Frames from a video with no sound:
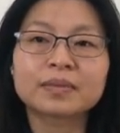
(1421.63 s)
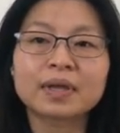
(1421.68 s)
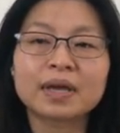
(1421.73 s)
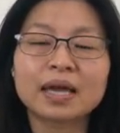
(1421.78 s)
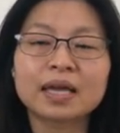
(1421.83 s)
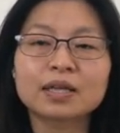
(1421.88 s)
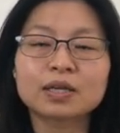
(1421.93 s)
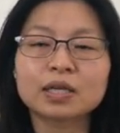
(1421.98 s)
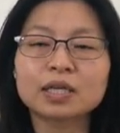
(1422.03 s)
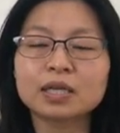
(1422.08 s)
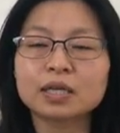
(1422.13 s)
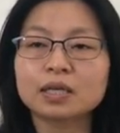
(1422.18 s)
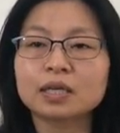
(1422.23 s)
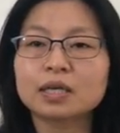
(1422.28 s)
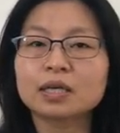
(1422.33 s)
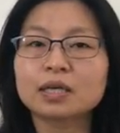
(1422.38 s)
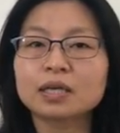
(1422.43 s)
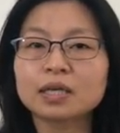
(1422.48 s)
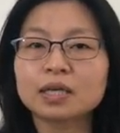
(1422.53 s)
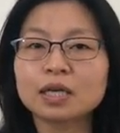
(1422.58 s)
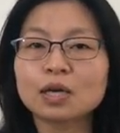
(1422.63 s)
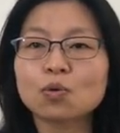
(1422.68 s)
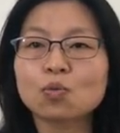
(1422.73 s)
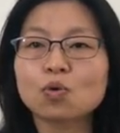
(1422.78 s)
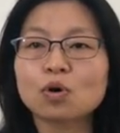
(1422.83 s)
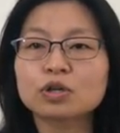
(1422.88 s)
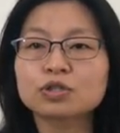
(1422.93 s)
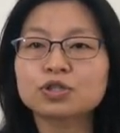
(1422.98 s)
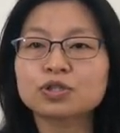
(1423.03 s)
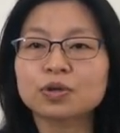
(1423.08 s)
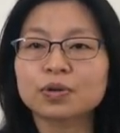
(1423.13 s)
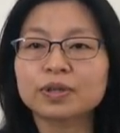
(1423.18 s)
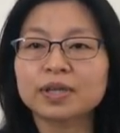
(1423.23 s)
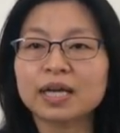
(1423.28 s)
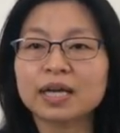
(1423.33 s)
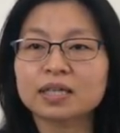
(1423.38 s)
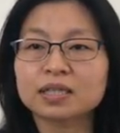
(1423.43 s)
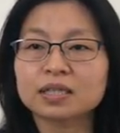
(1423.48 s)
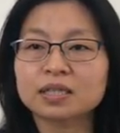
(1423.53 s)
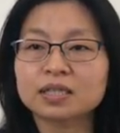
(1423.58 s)
and he, he wants to
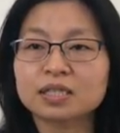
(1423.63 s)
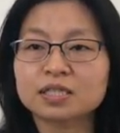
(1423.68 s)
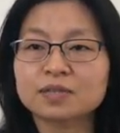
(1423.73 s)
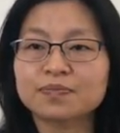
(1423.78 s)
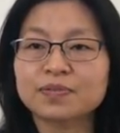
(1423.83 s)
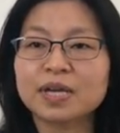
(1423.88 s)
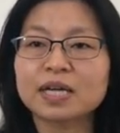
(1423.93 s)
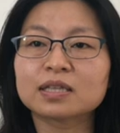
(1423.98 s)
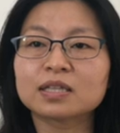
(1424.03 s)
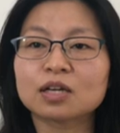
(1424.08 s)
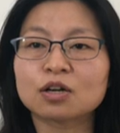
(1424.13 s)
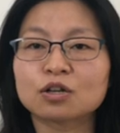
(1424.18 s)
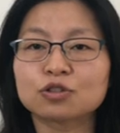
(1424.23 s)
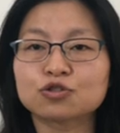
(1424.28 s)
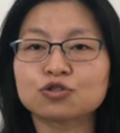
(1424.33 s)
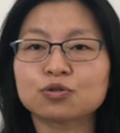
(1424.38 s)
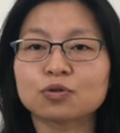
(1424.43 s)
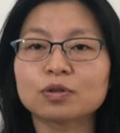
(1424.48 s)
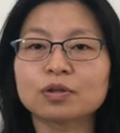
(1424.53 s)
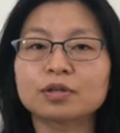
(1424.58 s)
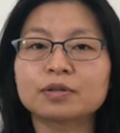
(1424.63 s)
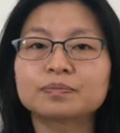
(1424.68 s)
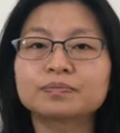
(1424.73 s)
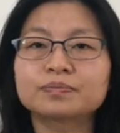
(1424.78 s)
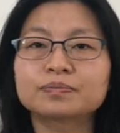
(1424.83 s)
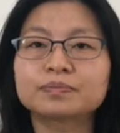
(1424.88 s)
attack this B L E controller.